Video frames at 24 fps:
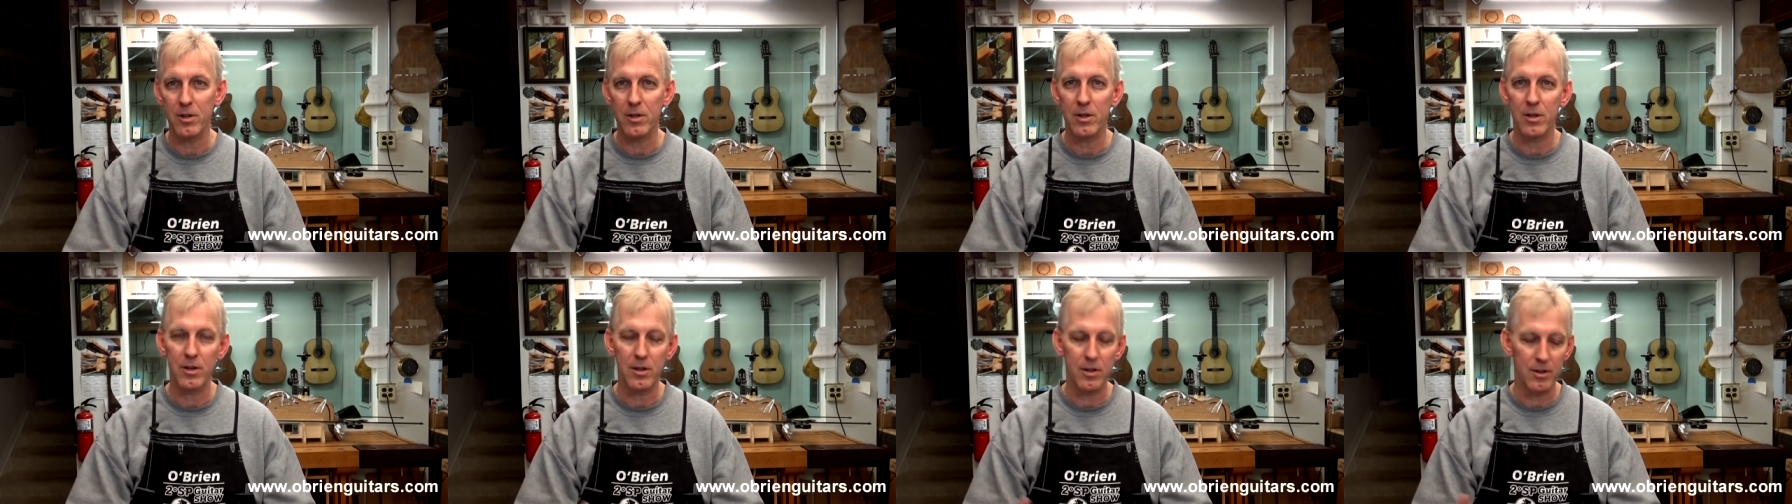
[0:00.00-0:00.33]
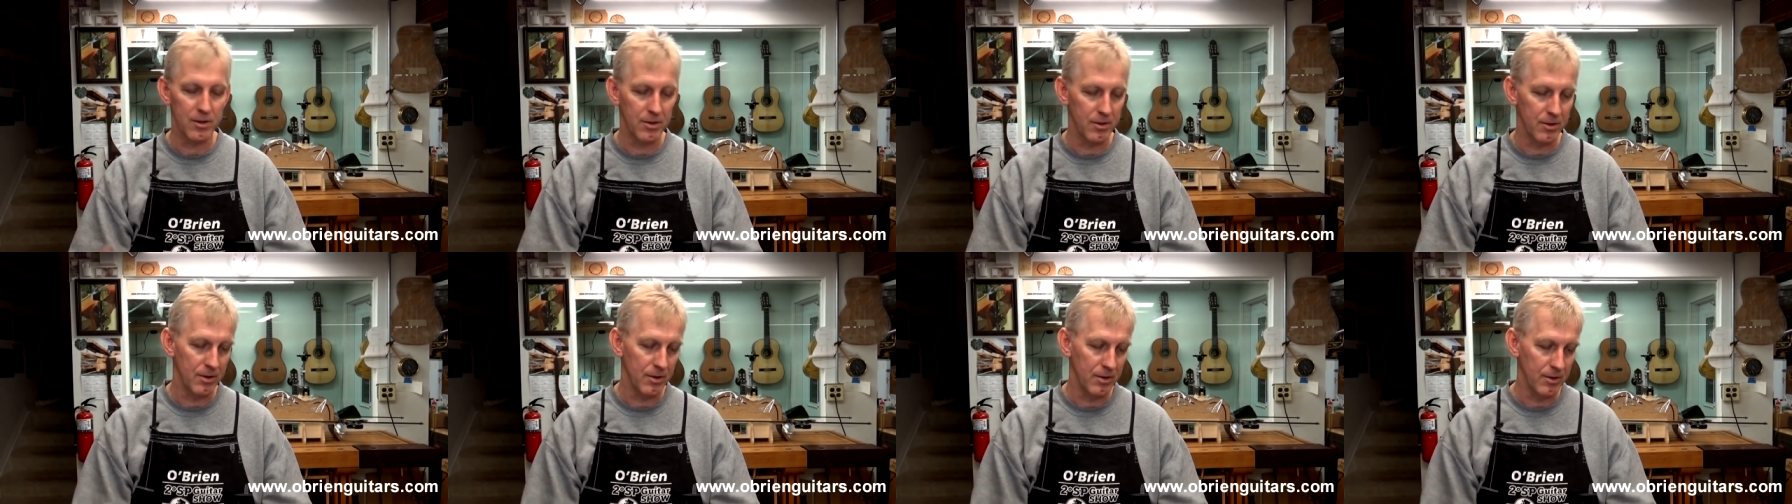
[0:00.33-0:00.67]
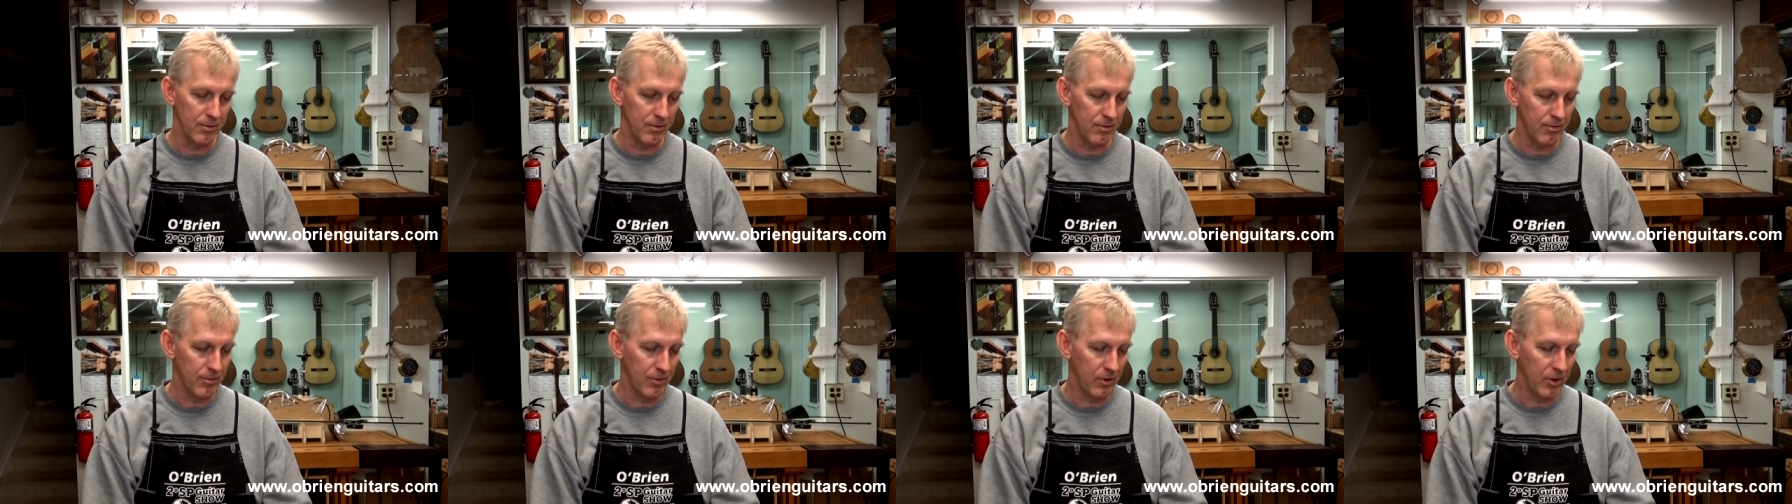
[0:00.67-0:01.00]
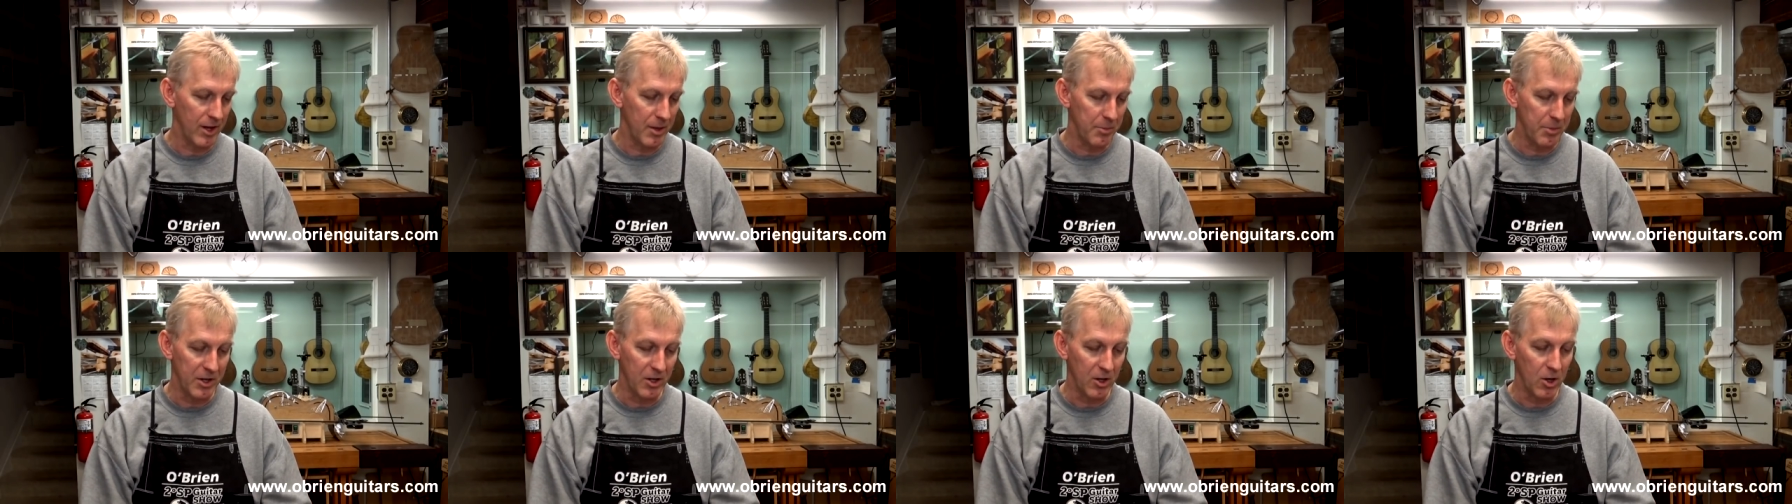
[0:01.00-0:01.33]
uh
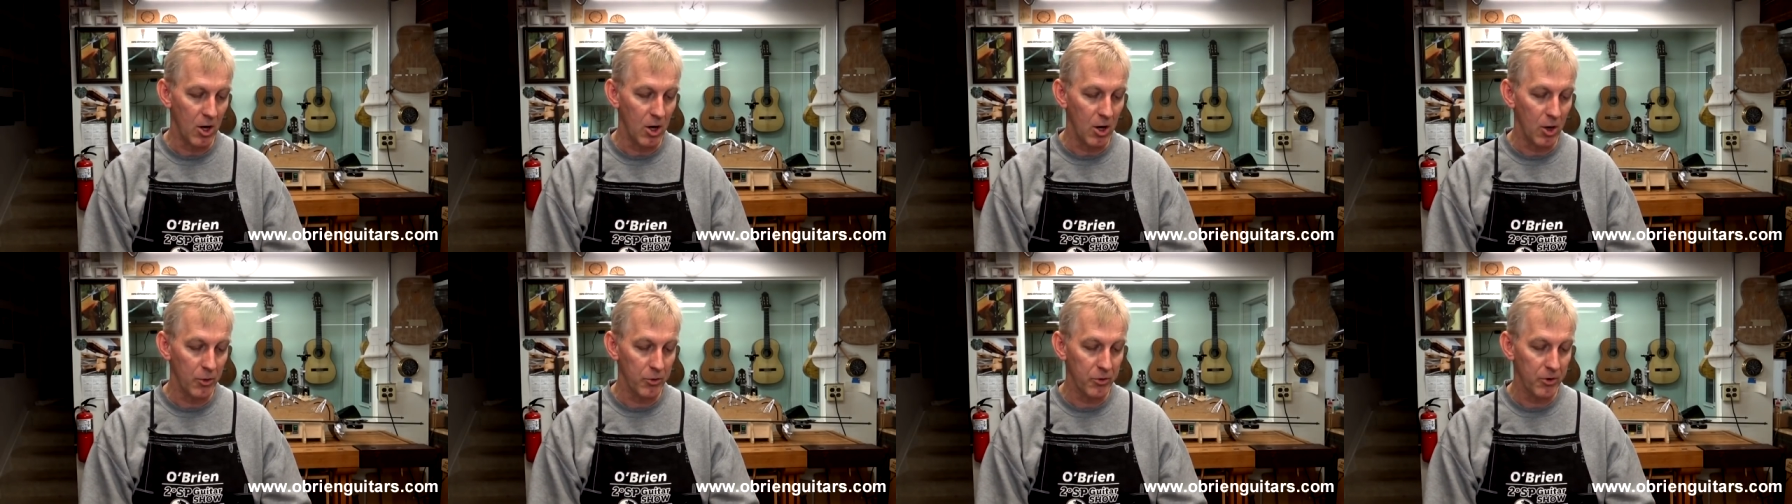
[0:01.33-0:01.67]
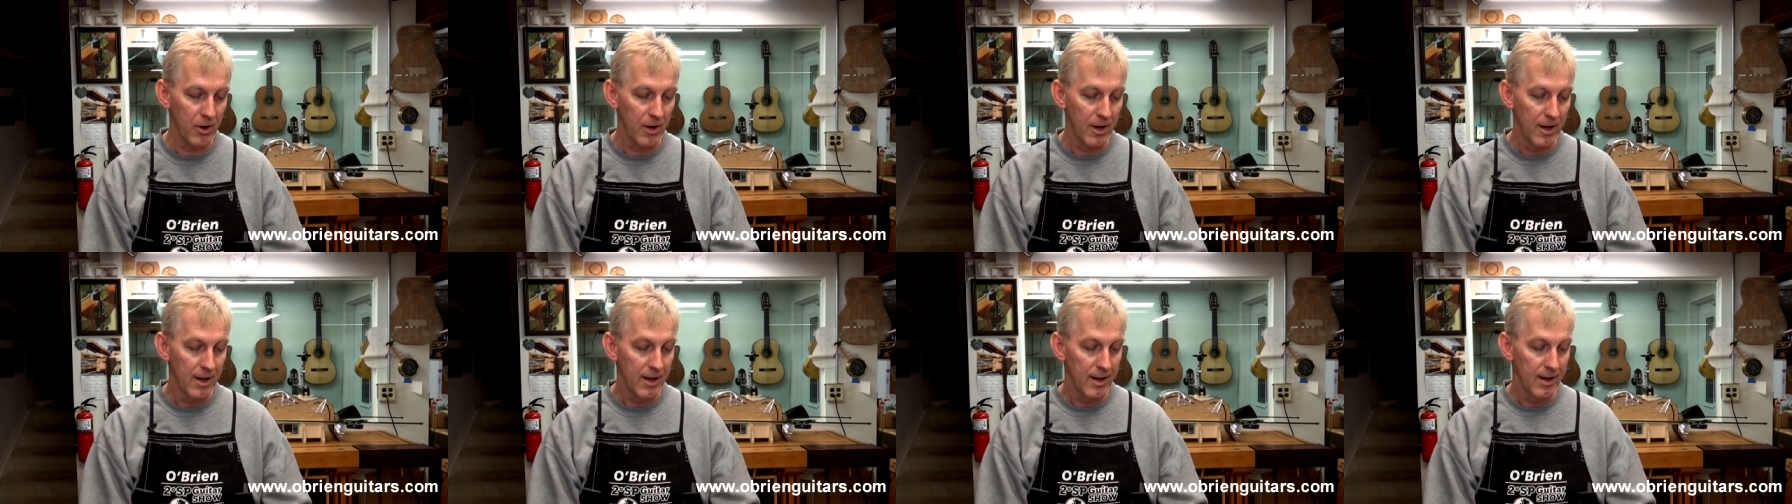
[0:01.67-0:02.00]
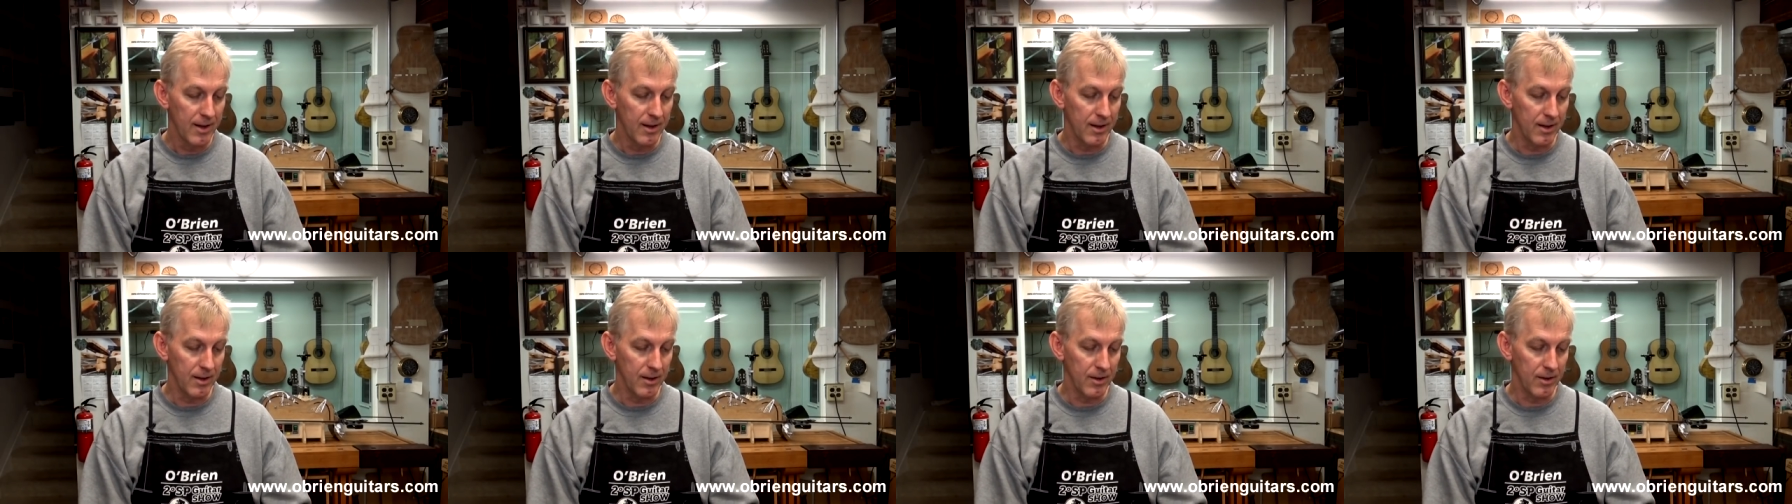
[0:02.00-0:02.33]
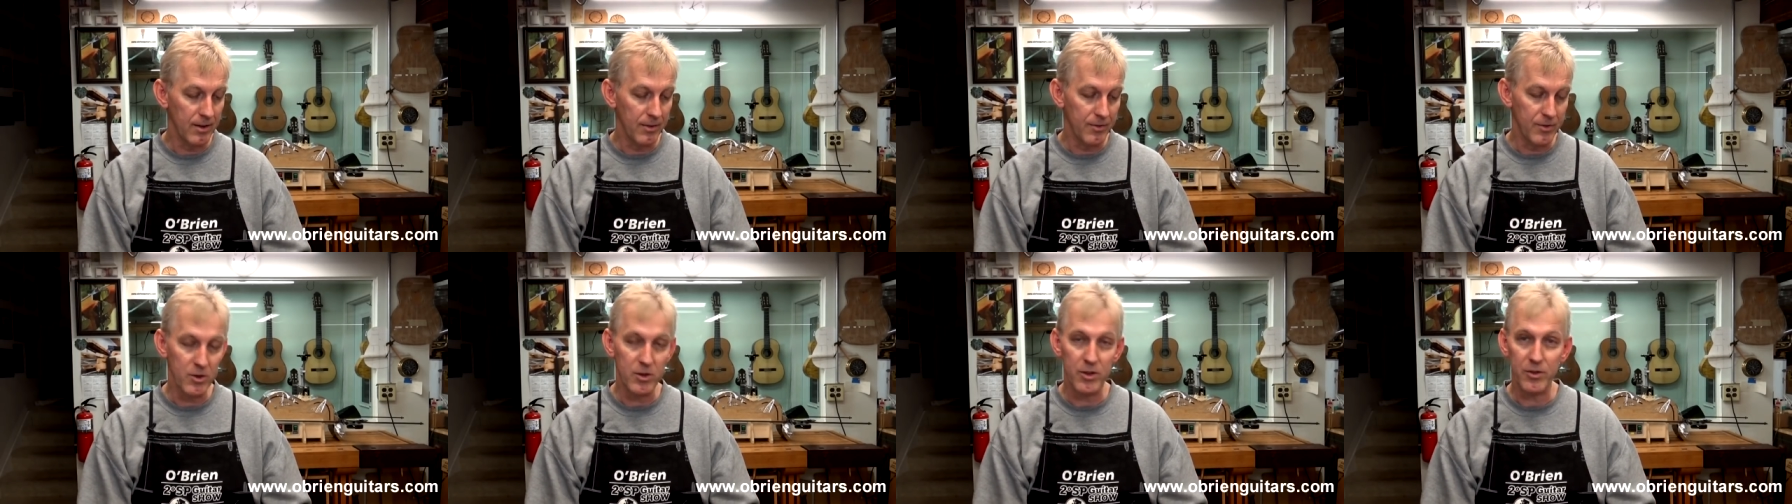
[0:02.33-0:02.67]
clamping cauls uh,
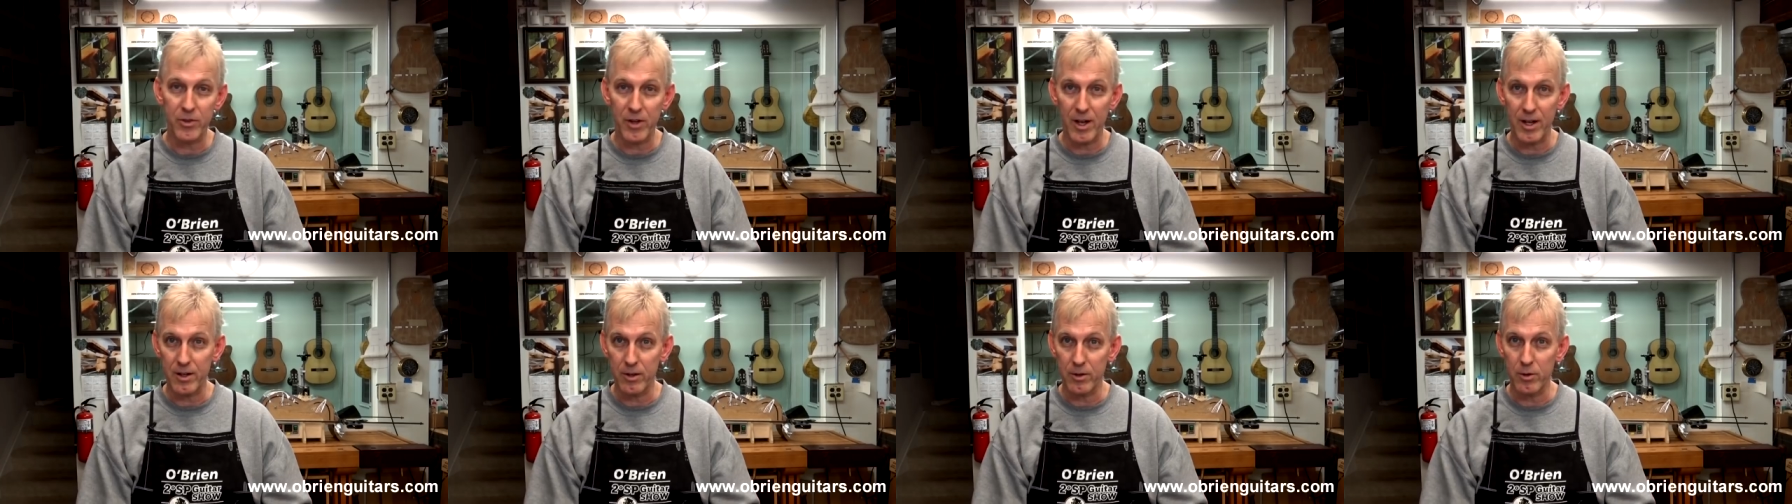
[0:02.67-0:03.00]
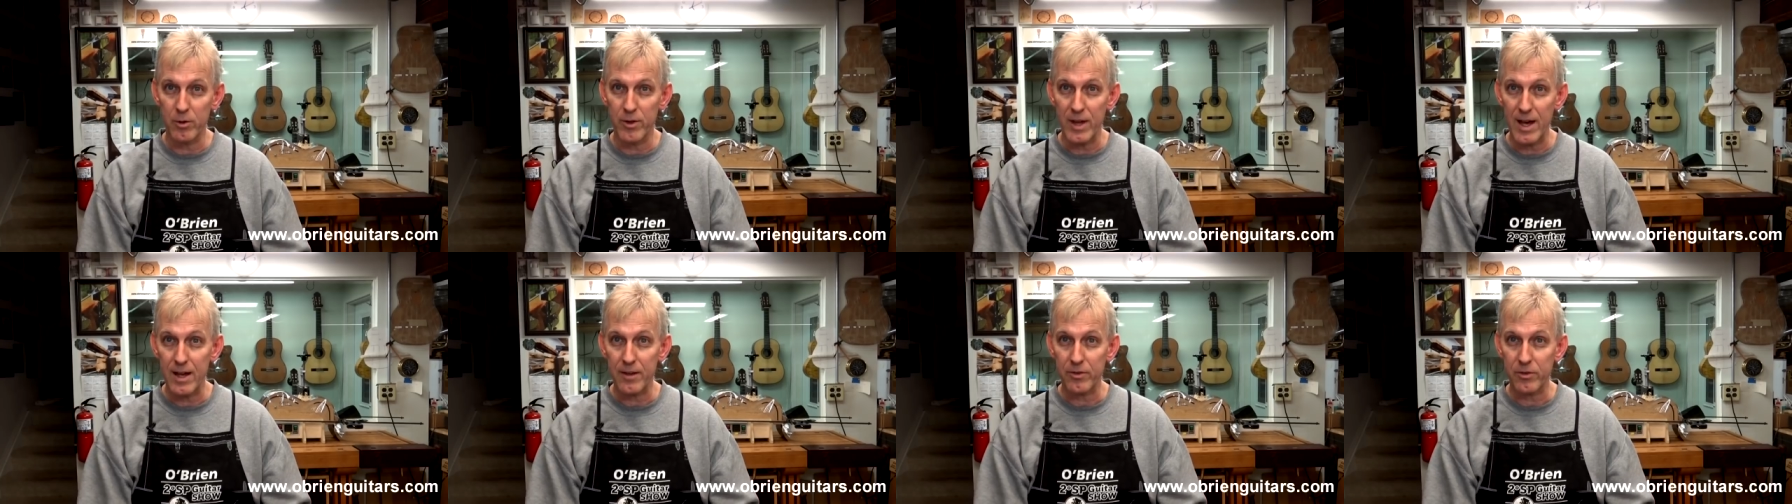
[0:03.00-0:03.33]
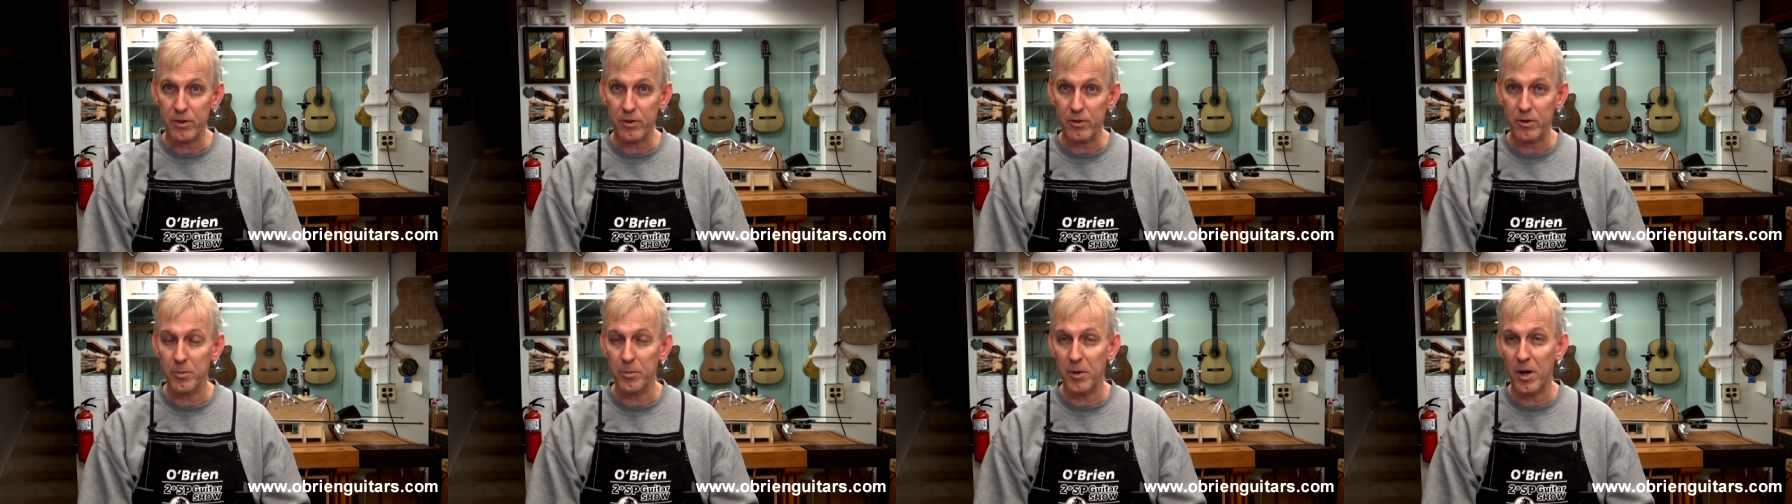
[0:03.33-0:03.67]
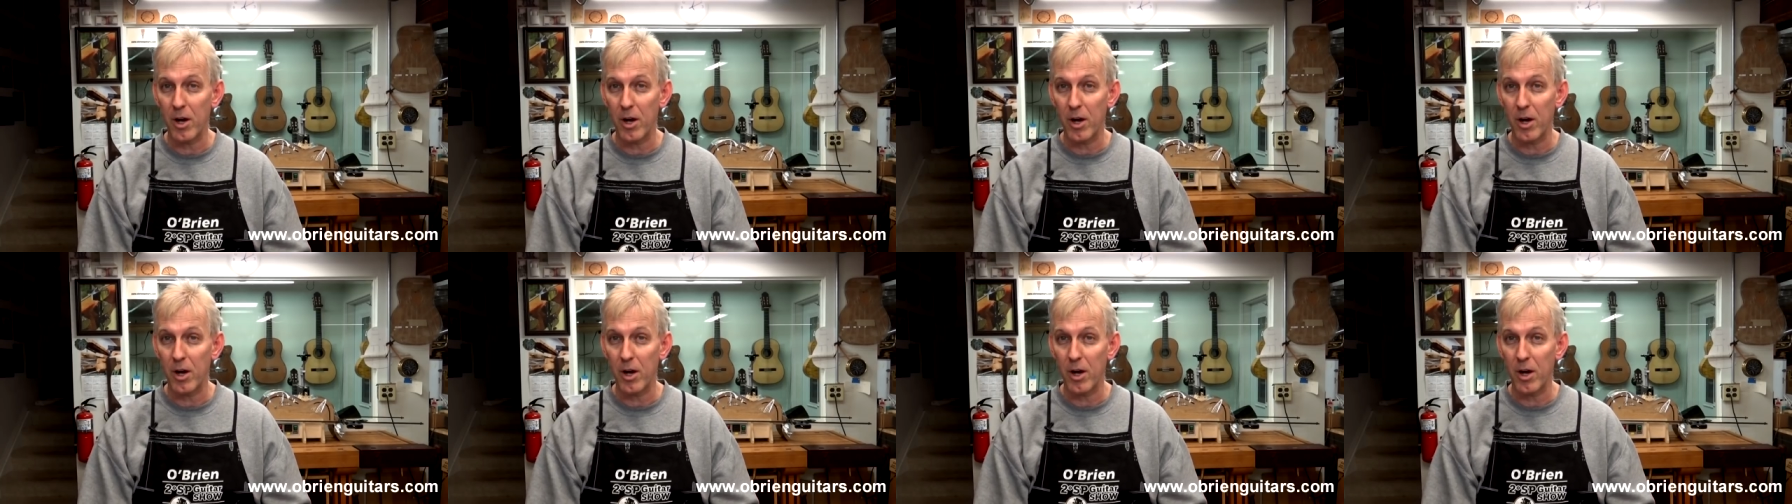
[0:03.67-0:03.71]
if you decide to do that system.